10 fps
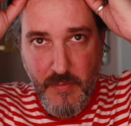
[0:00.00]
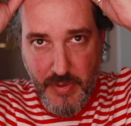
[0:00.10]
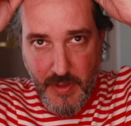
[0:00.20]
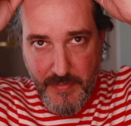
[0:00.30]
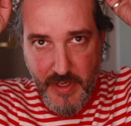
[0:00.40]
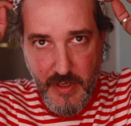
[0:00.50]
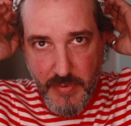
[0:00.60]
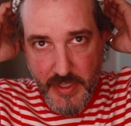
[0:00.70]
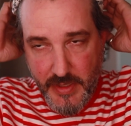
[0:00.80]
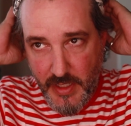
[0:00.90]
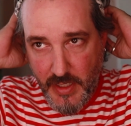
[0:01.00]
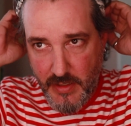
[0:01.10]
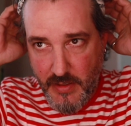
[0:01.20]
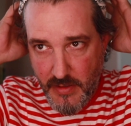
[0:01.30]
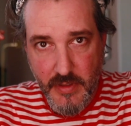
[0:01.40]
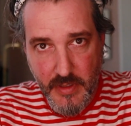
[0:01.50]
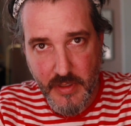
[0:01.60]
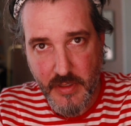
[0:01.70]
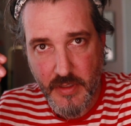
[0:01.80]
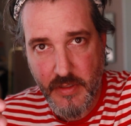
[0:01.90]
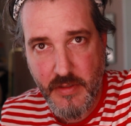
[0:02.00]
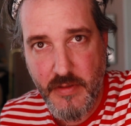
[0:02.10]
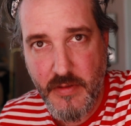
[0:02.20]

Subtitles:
pop that up like that, get it good.